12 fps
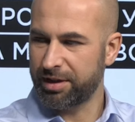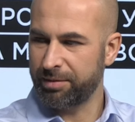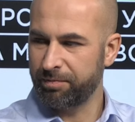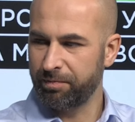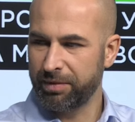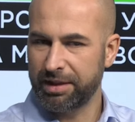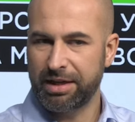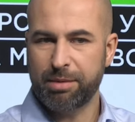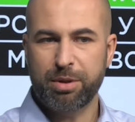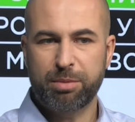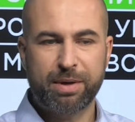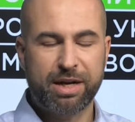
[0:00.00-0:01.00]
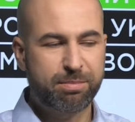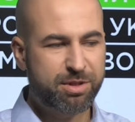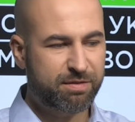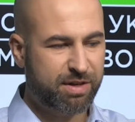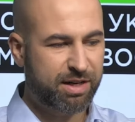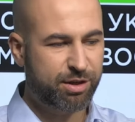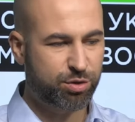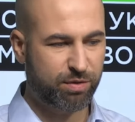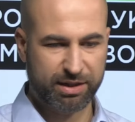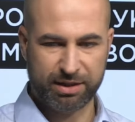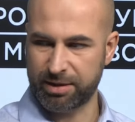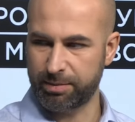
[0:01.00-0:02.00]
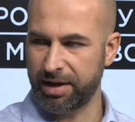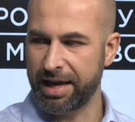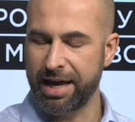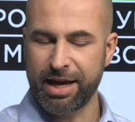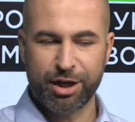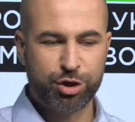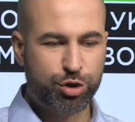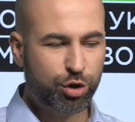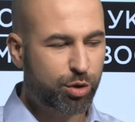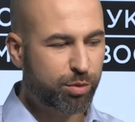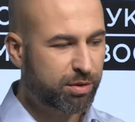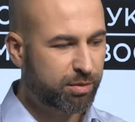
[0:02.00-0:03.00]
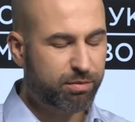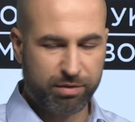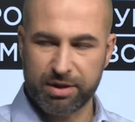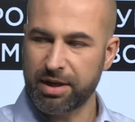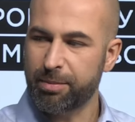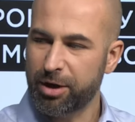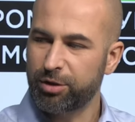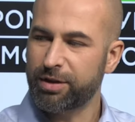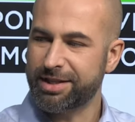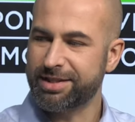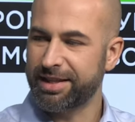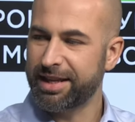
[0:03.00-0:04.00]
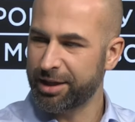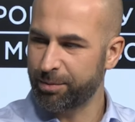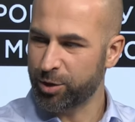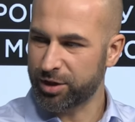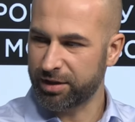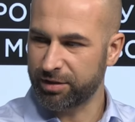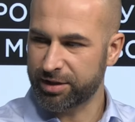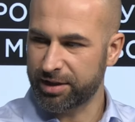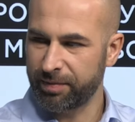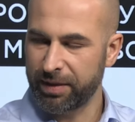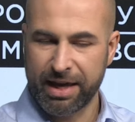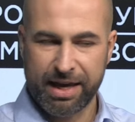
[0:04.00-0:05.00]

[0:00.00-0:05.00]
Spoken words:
lots of opportunities for entrepreneurs to implement, realize themselves.